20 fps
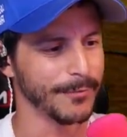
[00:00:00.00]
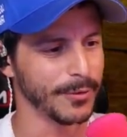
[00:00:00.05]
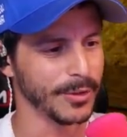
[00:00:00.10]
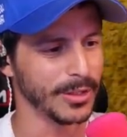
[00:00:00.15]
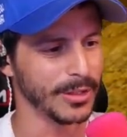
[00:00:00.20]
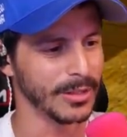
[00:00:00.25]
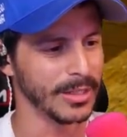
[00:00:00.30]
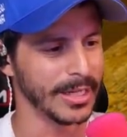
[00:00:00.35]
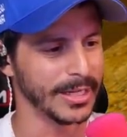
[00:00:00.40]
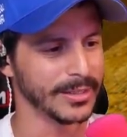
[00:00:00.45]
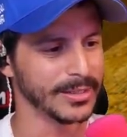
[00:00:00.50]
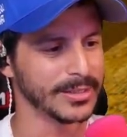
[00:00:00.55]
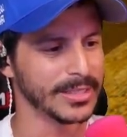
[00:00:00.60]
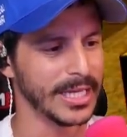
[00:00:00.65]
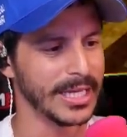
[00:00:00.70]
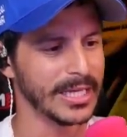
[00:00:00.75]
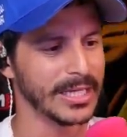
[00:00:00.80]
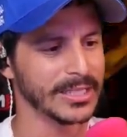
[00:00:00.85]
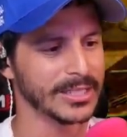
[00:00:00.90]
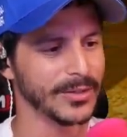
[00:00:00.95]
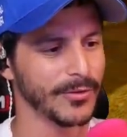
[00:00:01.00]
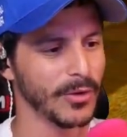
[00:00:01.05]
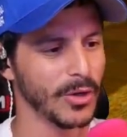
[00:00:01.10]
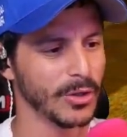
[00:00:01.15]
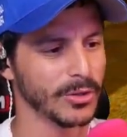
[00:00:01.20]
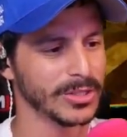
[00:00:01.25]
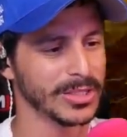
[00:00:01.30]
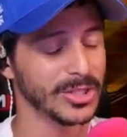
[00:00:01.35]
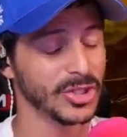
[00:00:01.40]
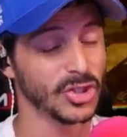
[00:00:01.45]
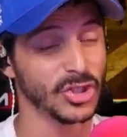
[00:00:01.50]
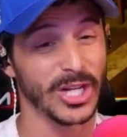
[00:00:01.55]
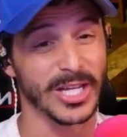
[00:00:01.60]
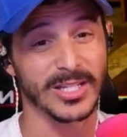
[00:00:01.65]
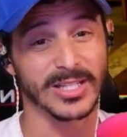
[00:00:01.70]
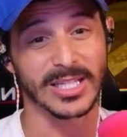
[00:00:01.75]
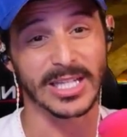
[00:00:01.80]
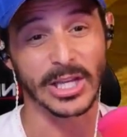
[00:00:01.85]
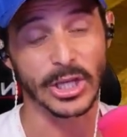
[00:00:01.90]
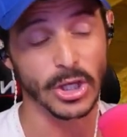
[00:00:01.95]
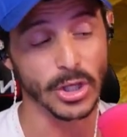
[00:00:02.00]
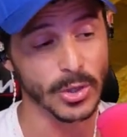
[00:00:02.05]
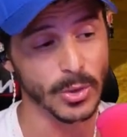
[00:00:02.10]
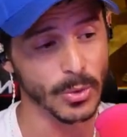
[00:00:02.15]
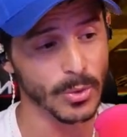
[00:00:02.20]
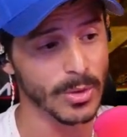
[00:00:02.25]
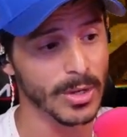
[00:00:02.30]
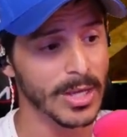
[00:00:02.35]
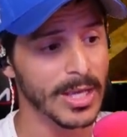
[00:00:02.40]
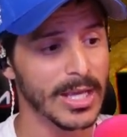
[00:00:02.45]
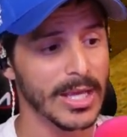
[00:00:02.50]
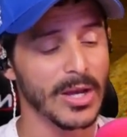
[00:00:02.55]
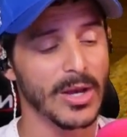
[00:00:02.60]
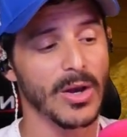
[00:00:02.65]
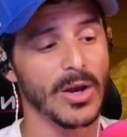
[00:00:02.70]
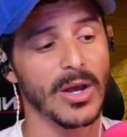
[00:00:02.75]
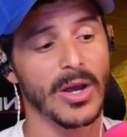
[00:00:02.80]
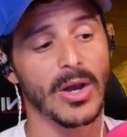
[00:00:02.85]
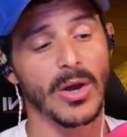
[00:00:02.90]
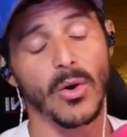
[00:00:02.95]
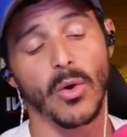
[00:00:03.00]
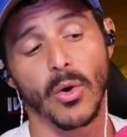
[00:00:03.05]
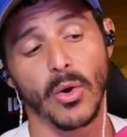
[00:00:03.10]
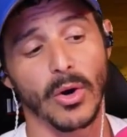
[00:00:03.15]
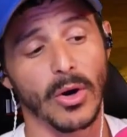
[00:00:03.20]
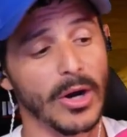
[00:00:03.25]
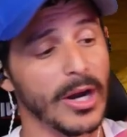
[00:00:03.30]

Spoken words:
with your line of sight, because if ghost is chasing you, or